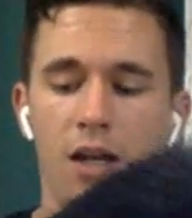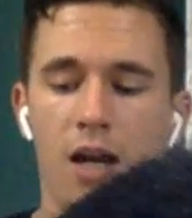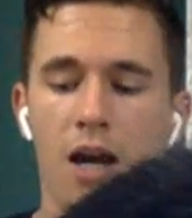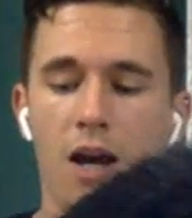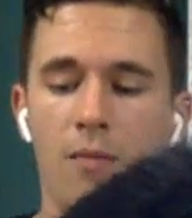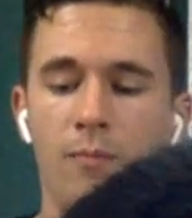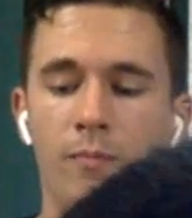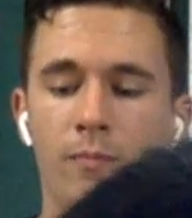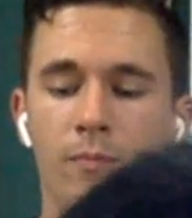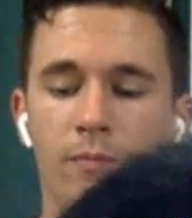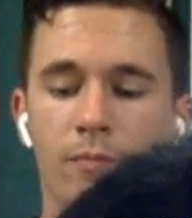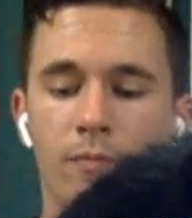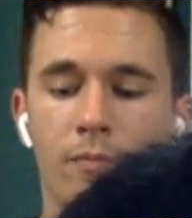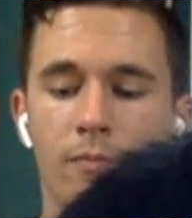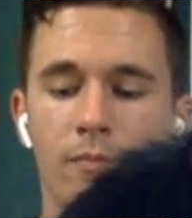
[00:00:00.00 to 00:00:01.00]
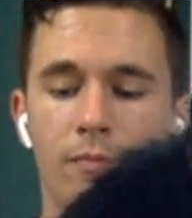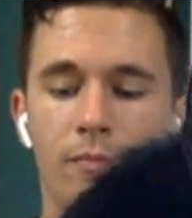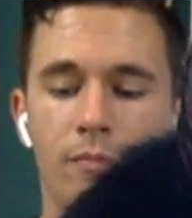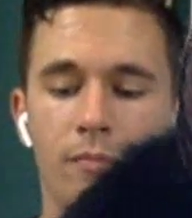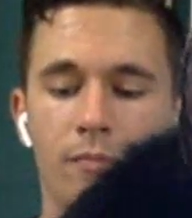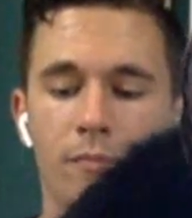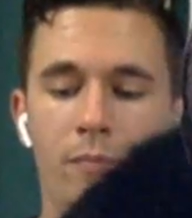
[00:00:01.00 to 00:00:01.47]
Um,
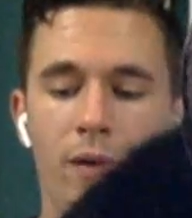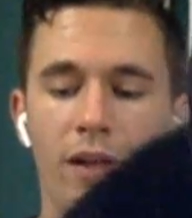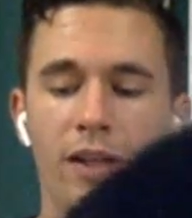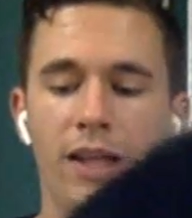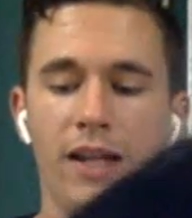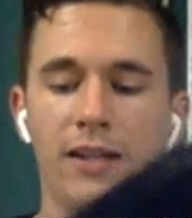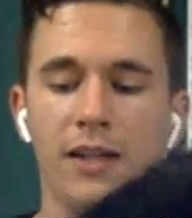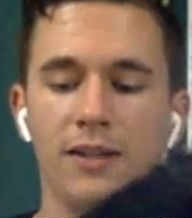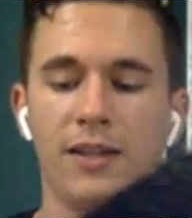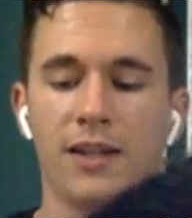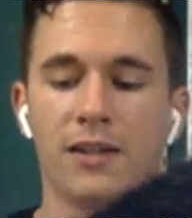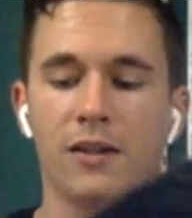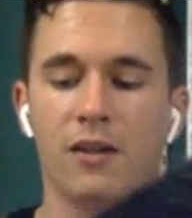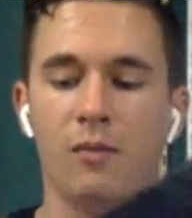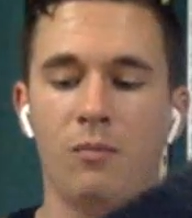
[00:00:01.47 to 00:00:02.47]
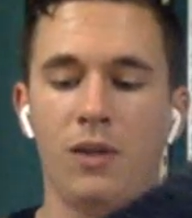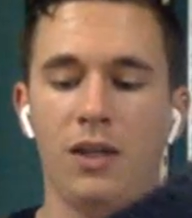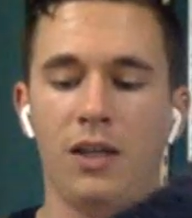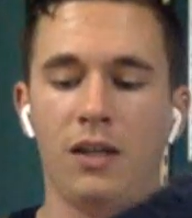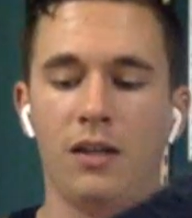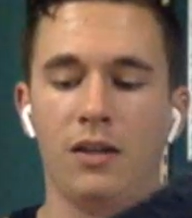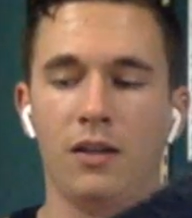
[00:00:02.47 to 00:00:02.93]
but that doesn't necessarily
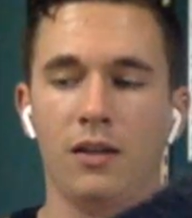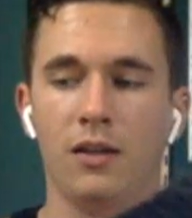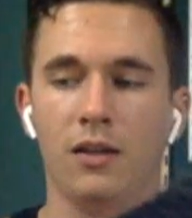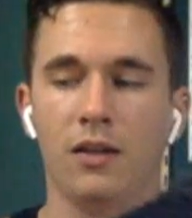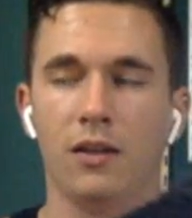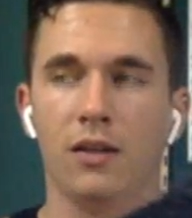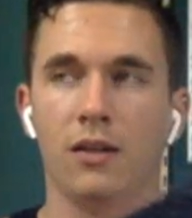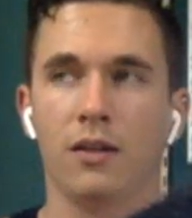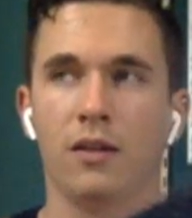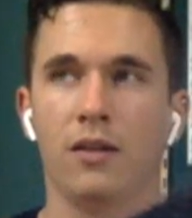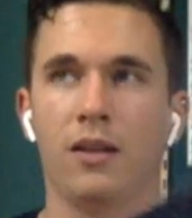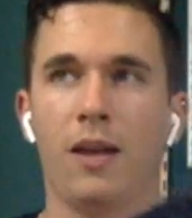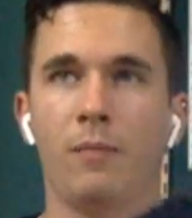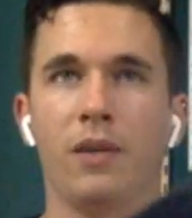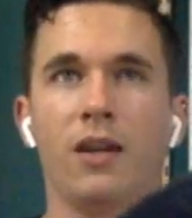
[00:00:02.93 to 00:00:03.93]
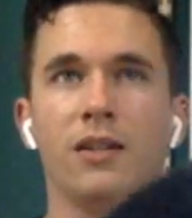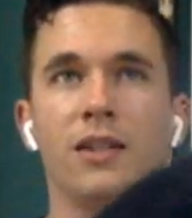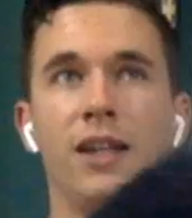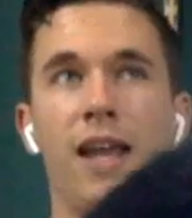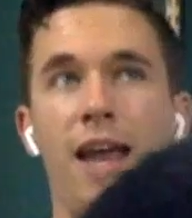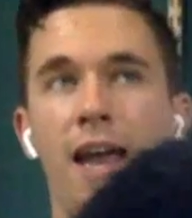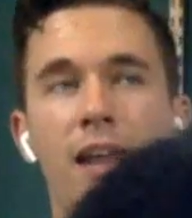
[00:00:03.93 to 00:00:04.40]
mean that because
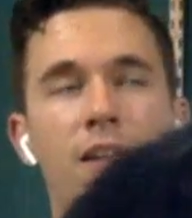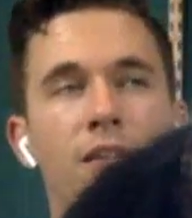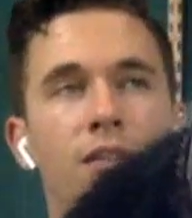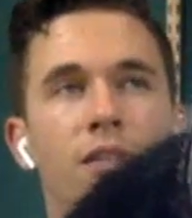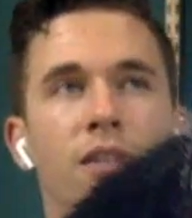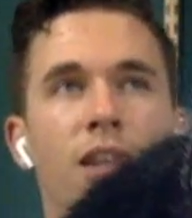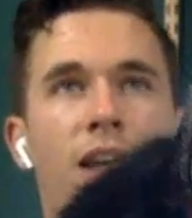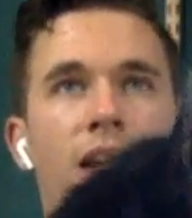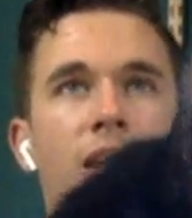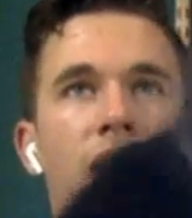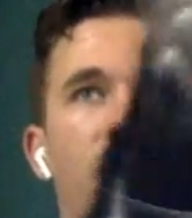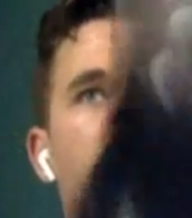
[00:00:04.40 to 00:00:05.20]
it ends that